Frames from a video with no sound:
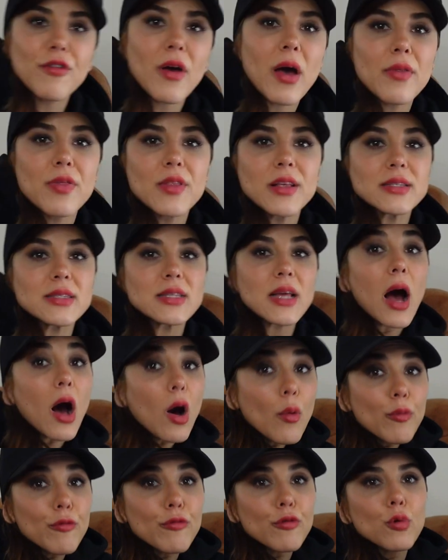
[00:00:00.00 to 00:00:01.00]
found this
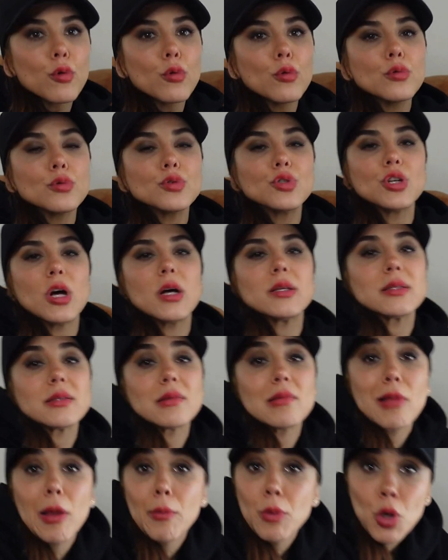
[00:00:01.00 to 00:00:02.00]
helpful,
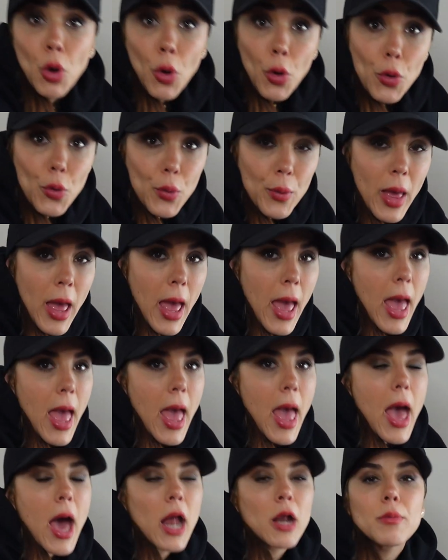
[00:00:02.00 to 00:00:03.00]
just let me know
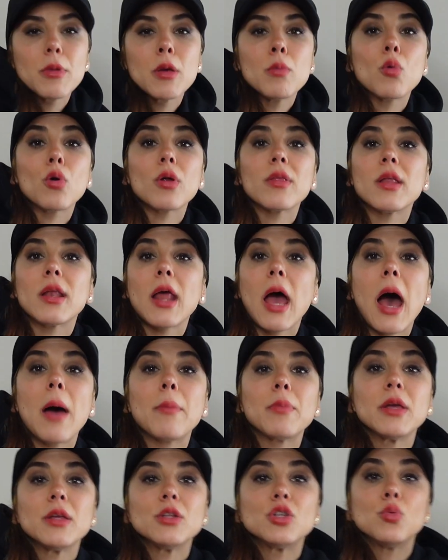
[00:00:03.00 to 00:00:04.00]
and I'd be more than
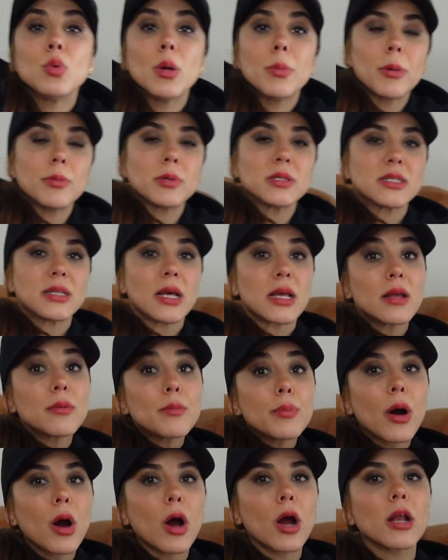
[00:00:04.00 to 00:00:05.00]
happy to whip up a second
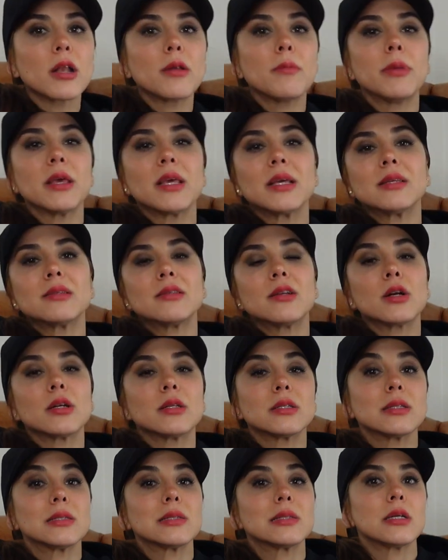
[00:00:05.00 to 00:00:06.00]
part because there
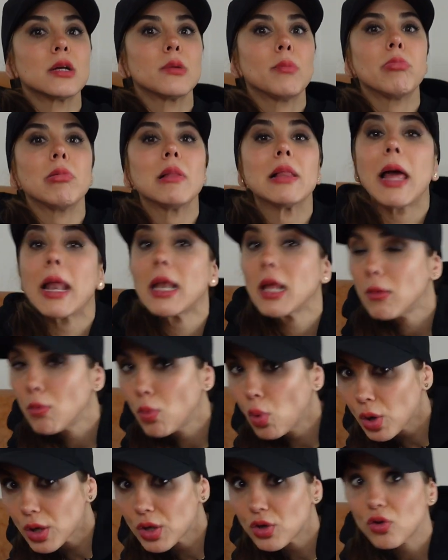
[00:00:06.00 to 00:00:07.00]
is still plenty
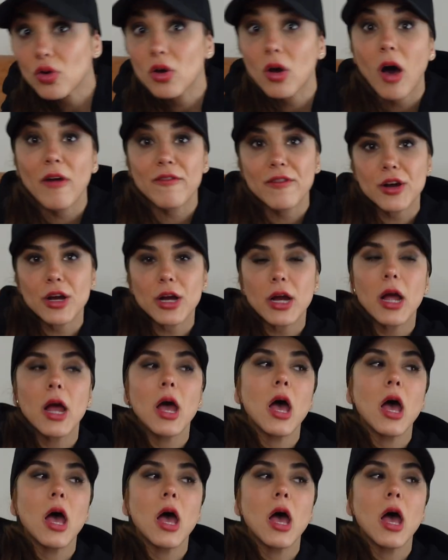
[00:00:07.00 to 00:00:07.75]
more to cover.